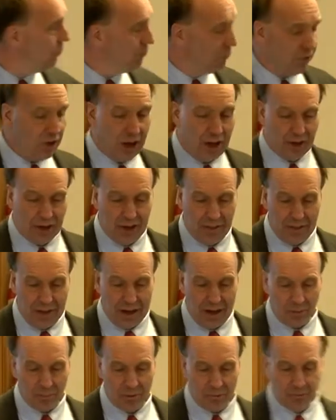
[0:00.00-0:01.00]
thought on
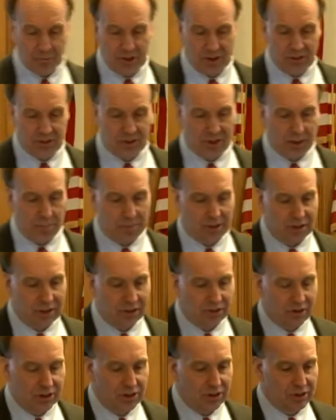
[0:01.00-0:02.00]
that, but first let me
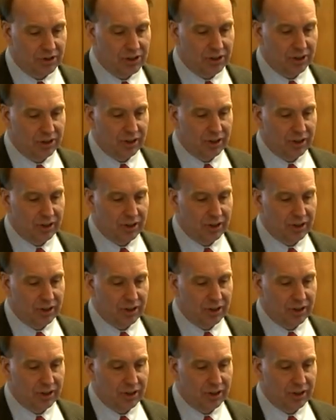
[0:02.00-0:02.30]
introduce,